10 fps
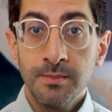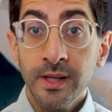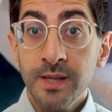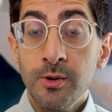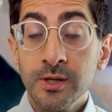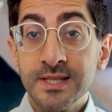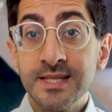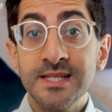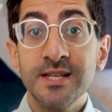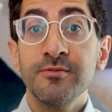Monkeypox
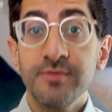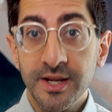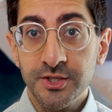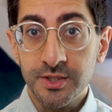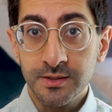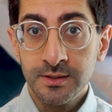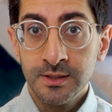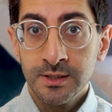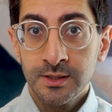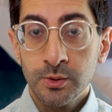is an infection
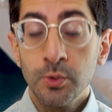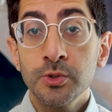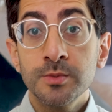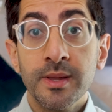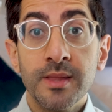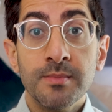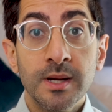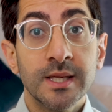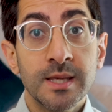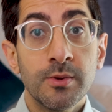caused by the
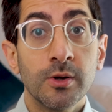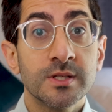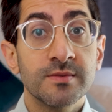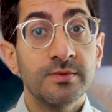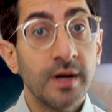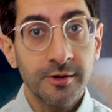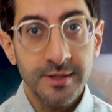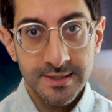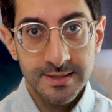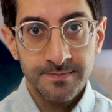monkeypox
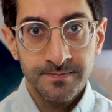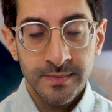virus,